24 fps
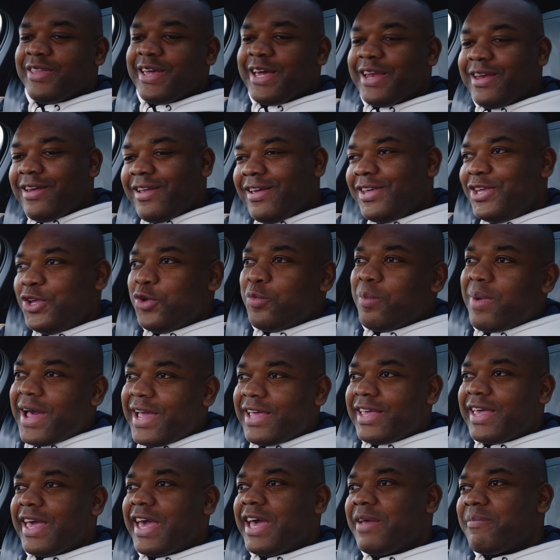then you
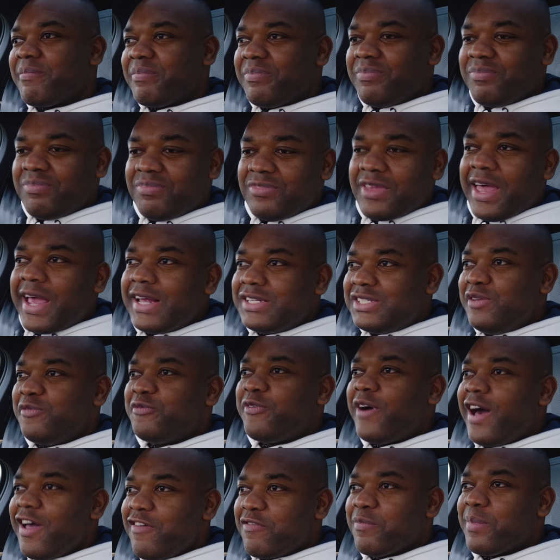might get
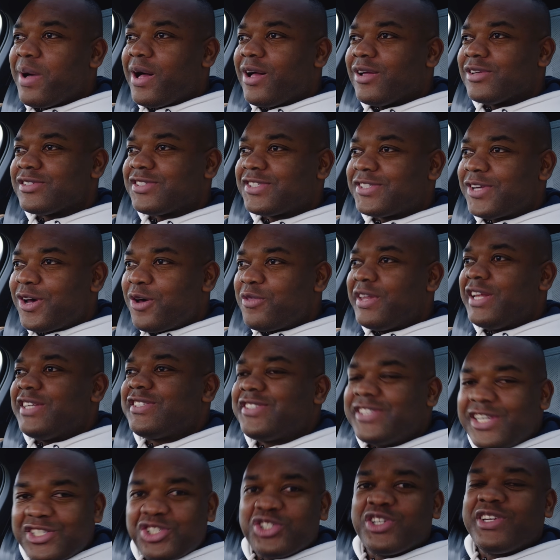95 miles. So the
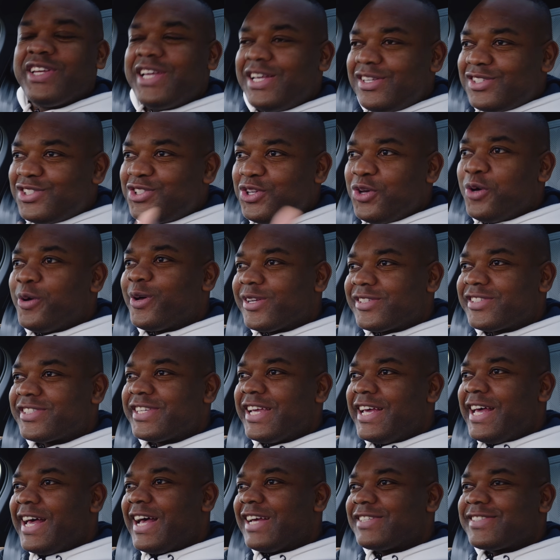decision is yours
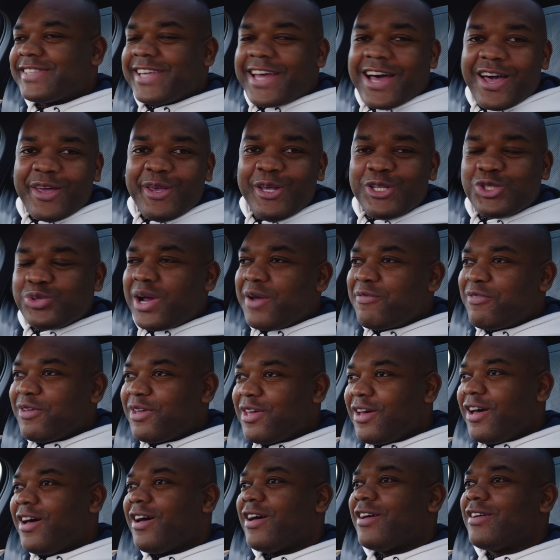as to how you drive the
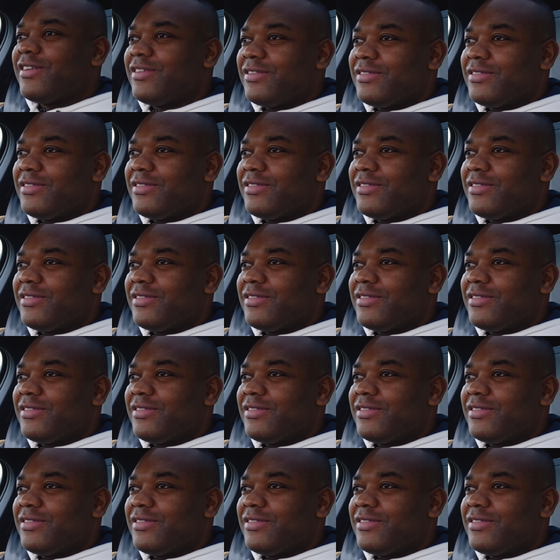car.